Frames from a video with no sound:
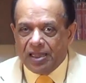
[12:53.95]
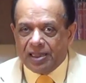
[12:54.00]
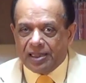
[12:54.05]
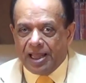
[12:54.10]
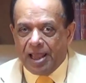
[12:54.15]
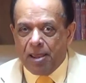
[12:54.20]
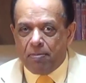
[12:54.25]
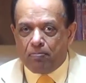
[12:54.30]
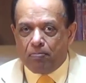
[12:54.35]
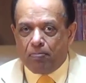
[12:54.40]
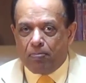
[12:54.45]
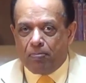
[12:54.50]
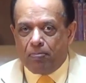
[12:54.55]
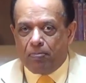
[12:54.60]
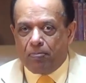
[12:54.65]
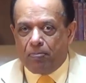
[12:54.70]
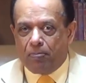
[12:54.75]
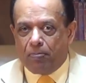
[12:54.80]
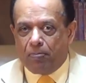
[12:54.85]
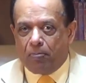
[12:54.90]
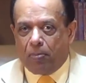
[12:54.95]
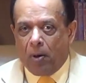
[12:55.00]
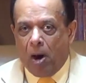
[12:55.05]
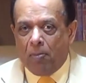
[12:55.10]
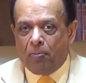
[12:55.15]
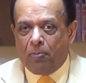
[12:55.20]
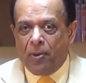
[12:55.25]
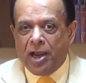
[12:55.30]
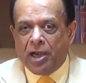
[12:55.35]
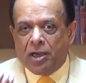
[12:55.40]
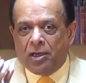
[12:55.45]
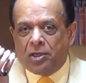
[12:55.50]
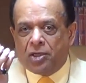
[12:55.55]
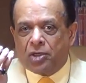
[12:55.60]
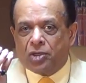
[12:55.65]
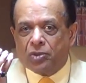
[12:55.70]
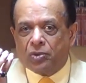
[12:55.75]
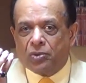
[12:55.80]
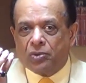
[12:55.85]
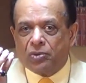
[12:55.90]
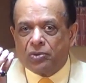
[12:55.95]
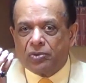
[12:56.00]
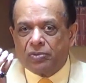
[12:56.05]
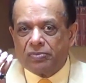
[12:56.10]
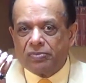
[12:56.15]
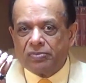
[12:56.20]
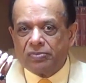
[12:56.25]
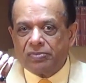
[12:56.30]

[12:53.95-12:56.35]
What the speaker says: They pop into